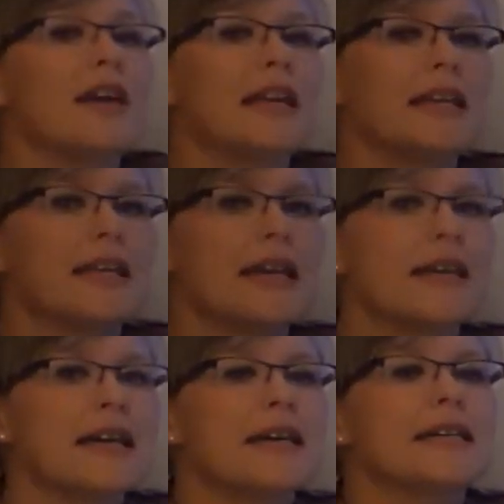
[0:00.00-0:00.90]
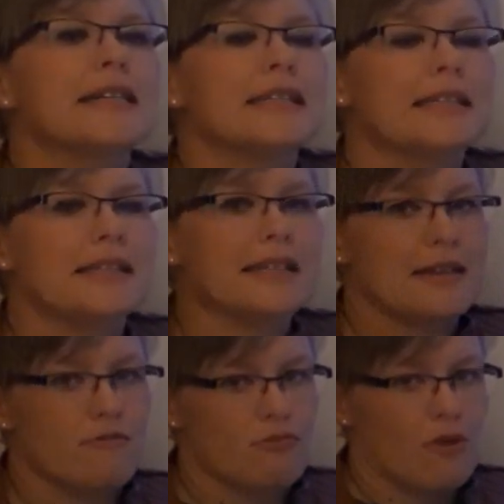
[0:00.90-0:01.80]
end in a
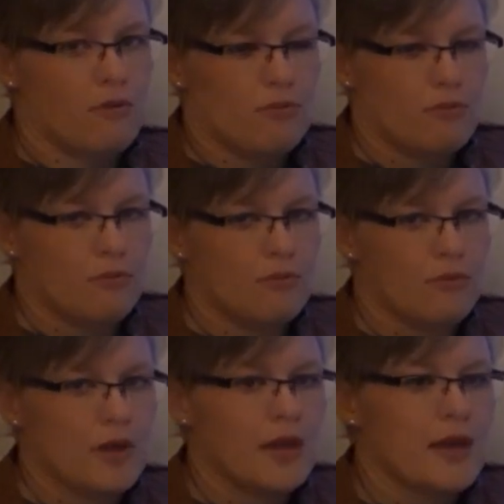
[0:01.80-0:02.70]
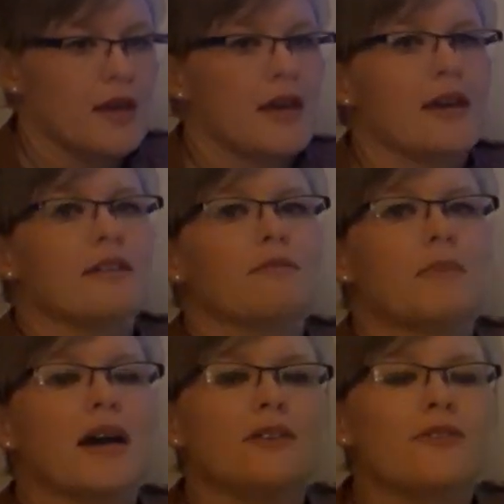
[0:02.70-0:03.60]
0. If
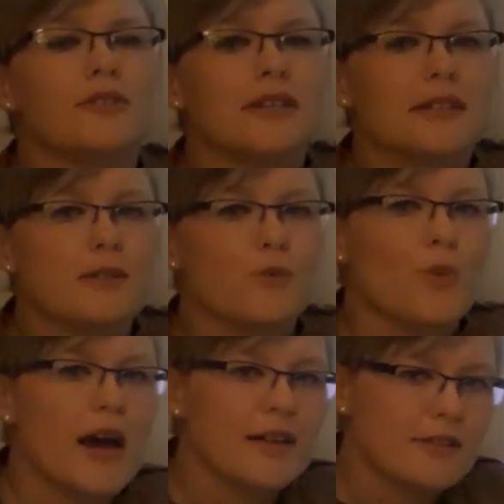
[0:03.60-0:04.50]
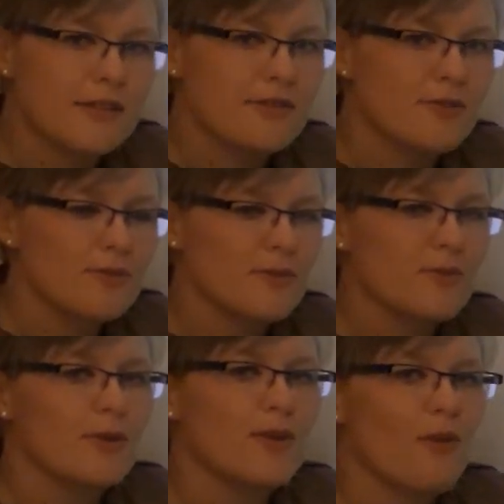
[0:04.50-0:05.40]
my unit is 1, 2,
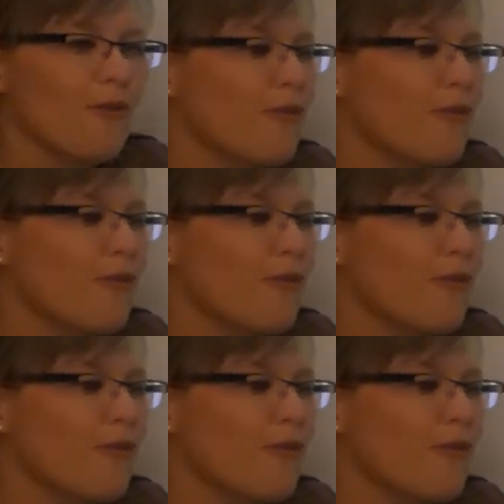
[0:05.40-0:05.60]
3 or